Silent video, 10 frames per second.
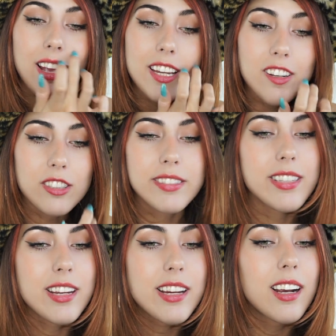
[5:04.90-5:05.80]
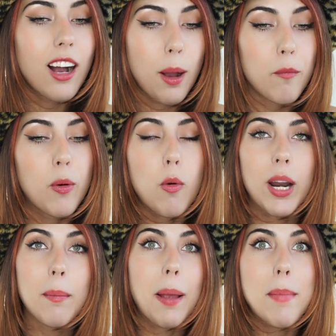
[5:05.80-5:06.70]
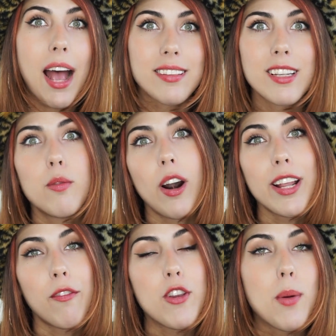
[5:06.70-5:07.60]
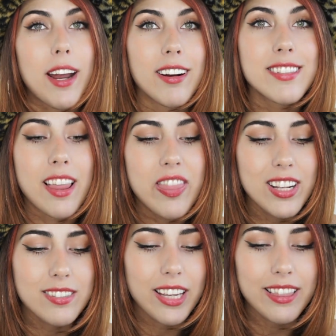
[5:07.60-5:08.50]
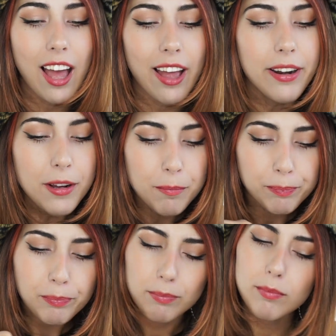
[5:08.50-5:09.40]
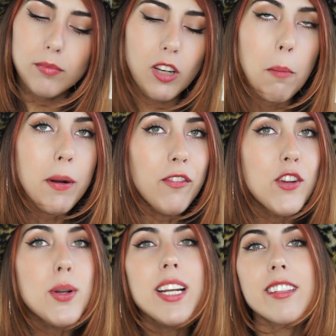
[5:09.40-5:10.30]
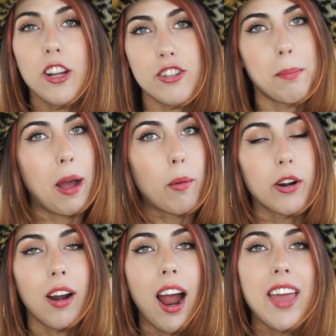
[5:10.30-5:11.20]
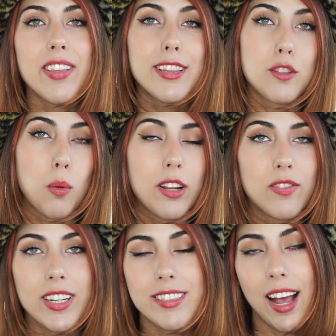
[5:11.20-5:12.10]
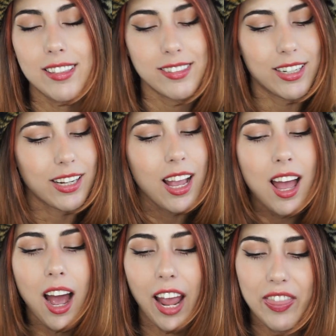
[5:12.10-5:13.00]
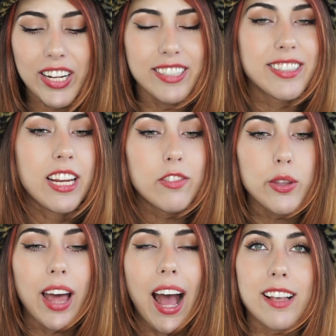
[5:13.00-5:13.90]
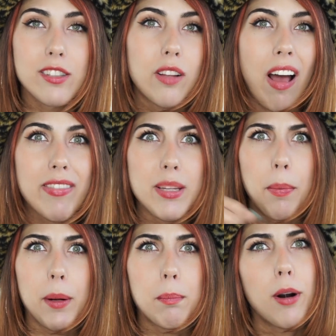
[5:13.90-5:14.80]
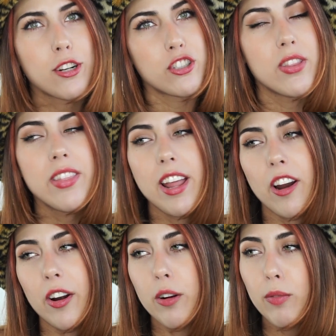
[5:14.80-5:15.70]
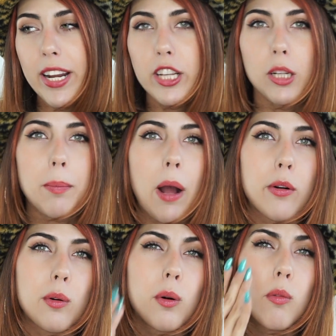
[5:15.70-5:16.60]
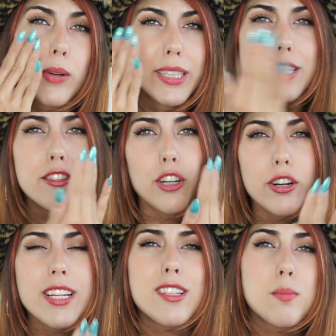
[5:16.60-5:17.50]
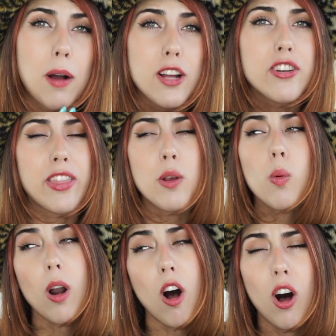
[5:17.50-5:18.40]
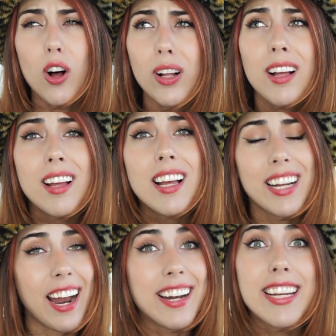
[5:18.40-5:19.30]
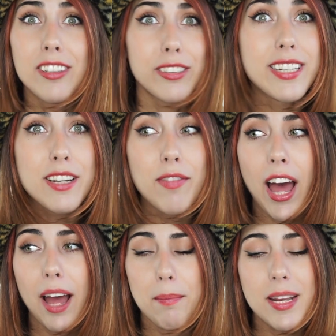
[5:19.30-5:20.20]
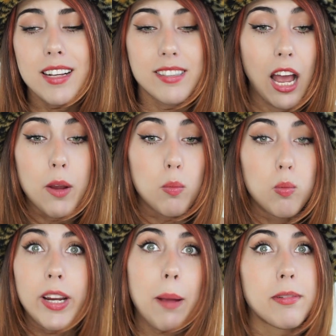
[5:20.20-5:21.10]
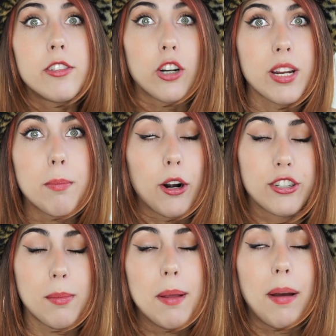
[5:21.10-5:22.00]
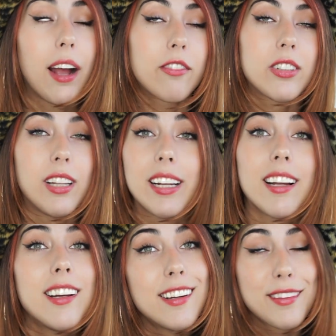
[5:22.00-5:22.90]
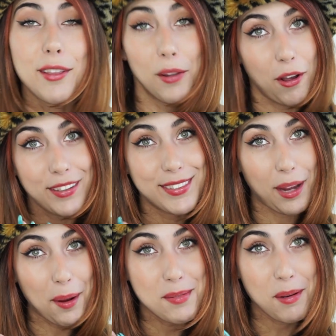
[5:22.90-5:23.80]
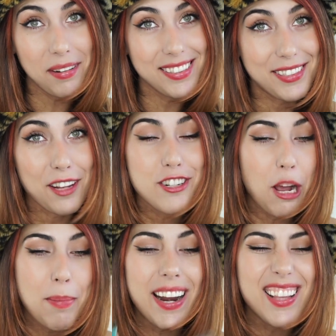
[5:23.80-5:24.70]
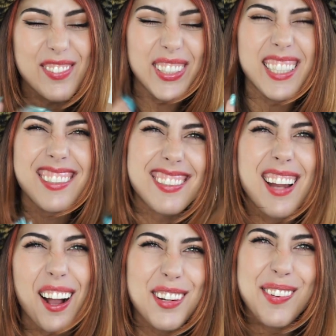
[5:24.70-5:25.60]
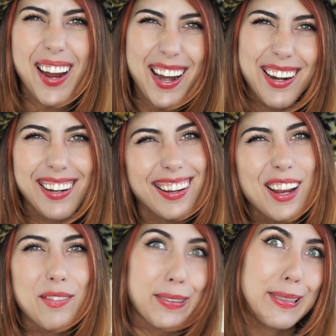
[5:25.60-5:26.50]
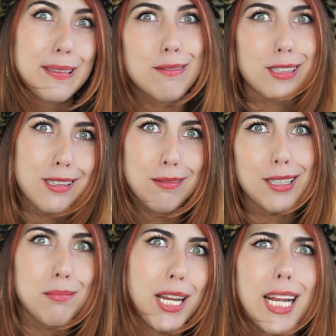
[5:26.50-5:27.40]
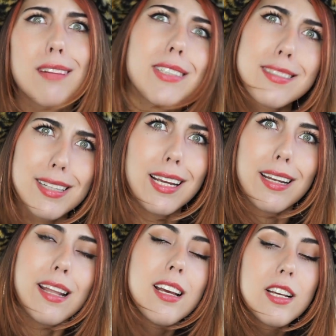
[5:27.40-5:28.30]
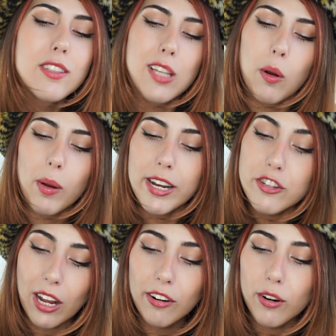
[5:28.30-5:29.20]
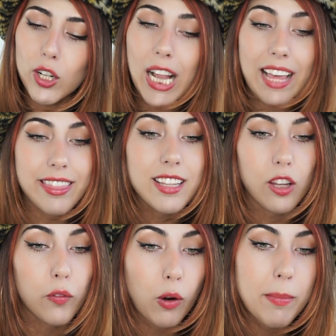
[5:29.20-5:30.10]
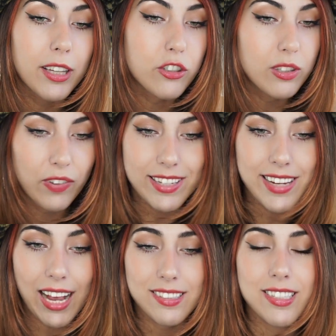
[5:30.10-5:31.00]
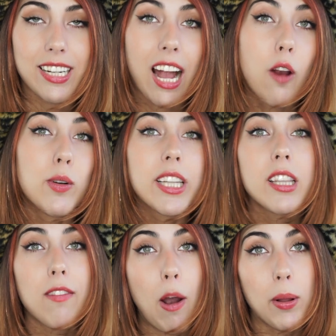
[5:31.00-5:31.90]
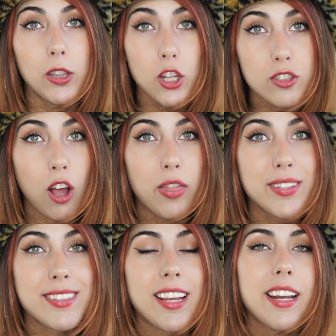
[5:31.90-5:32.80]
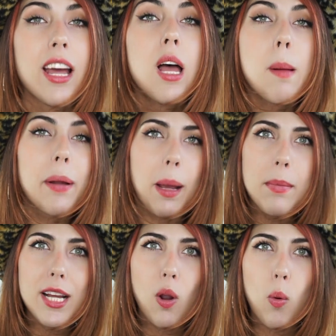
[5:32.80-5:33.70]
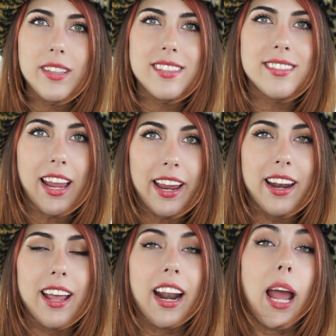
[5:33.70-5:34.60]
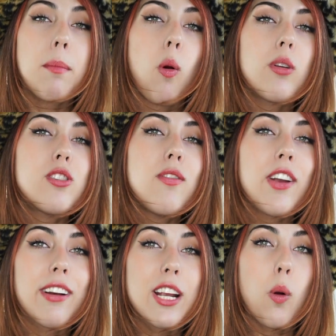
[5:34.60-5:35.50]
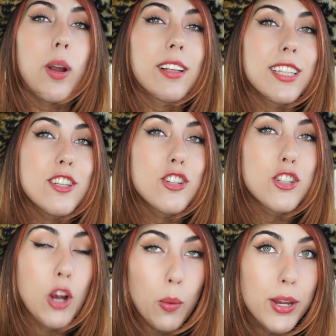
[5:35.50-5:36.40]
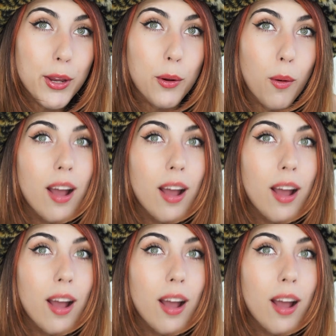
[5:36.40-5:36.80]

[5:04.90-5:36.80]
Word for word: you'll see, um, from wearing my mask and running a few errands and things like that. But if you need a touch-up powder, I think this one is fantastic. I think it saves you the hassle of having to put a brush in there and a regular powder or a really dirty sponge. I think we're all kind of guilty of that because I kept a dirty brush in my bag for like the longest time so I could touch up and it's really just not great for the overall well-being of your skin. So in general, I think this formulation is fantastic. I really love how it looks on the skin, but I'm gonna quit saying it. I'm going to very quickly show you